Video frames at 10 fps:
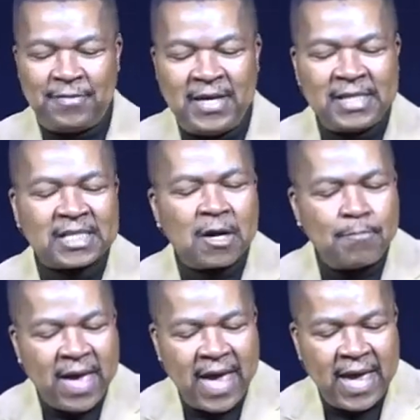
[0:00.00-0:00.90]
These
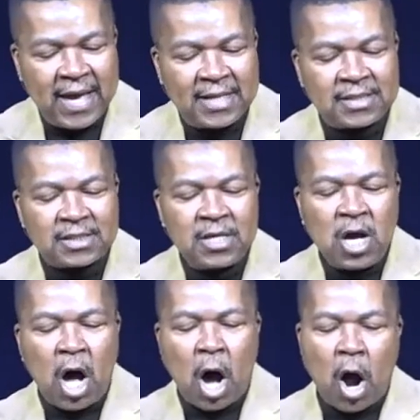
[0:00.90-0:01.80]
commands
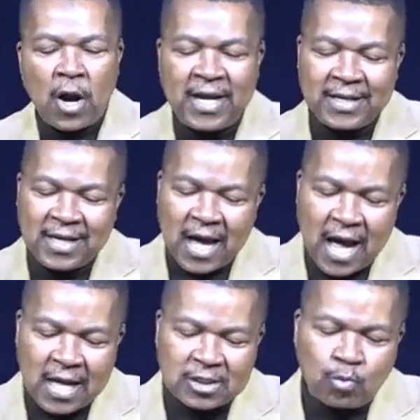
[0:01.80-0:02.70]
are in
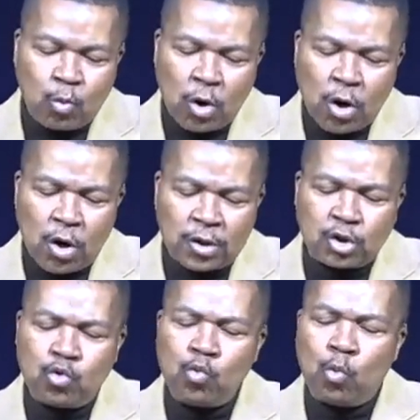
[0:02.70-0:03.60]
God's word
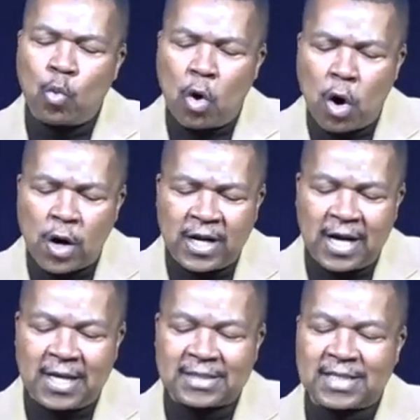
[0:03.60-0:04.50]
to warn
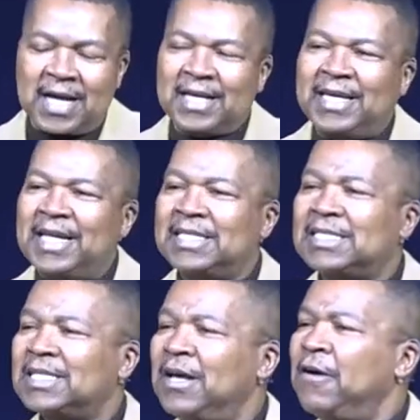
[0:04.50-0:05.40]
us
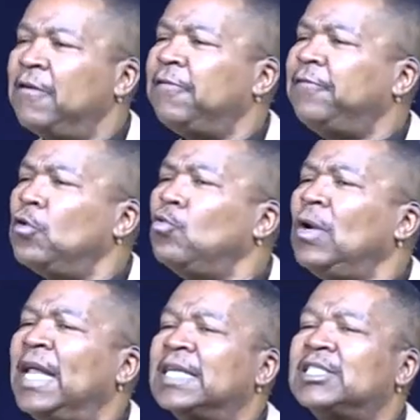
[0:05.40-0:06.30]
against
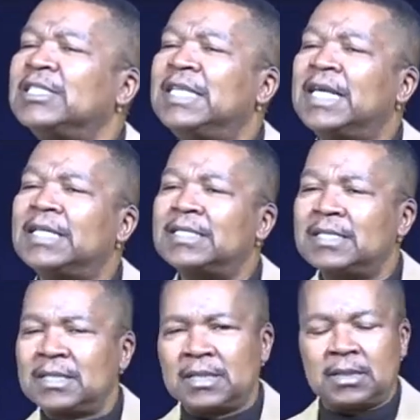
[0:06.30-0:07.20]

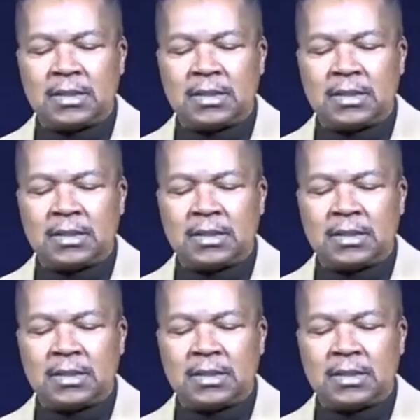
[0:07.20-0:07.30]
foolishness.